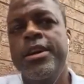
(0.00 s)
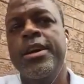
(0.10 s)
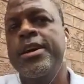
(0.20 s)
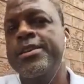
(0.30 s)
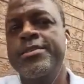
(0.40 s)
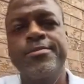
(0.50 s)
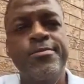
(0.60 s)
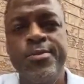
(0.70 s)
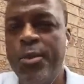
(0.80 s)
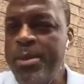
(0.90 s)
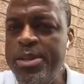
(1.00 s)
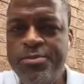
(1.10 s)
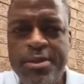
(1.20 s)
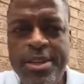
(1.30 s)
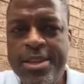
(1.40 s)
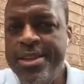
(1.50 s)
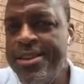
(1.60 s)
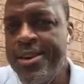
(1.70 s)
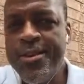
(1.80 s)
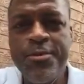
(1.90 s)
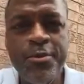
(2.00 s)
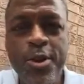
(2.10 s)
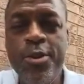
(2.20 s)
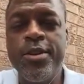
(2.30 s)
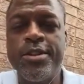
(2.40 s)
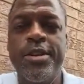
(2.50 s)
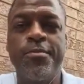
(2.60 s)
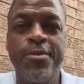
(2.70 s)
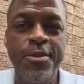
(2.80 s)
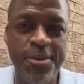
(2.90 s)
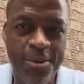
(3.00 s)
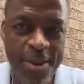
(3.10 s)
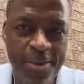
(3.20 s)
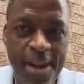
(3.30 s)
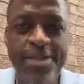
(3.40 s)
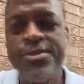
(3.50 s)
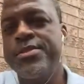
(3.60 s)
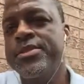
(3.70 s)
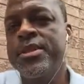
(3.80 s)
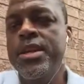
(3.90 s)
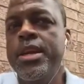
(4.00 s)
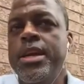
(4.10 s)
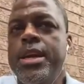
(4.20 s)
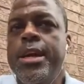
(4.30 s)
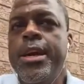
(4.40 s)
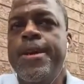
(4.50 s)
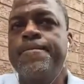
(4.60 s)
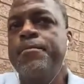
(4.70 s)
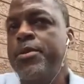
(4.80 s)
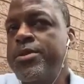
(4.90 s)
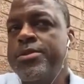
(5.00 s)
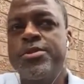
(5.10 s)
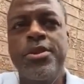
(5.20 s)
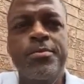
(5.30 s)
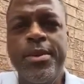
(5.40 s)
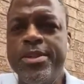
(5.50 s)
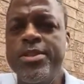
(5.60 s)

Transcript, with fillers: Uh, nobody's really on the road except for the early risers, um, birds are chirping.